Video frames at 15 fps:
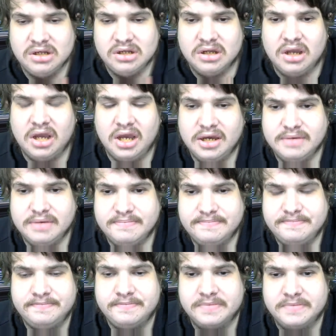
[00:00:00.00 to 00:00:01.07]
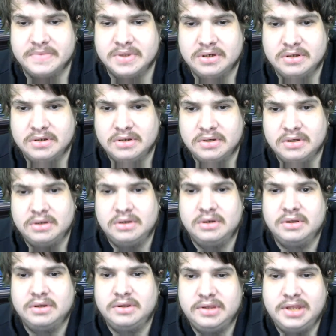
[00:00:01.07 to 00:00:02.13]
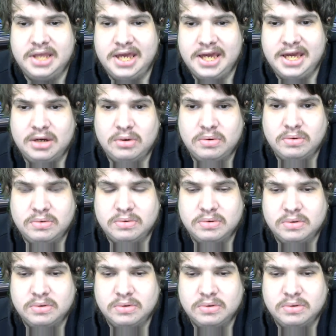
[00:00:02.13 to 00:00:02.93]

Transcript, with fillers: Um, now,